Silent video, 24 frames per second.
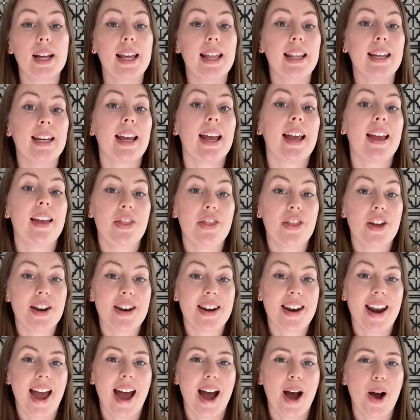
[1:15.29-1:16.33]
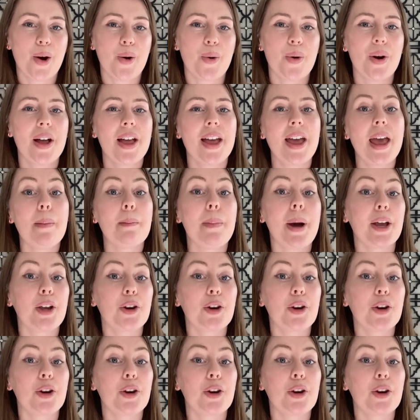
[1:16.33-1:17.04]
in the now by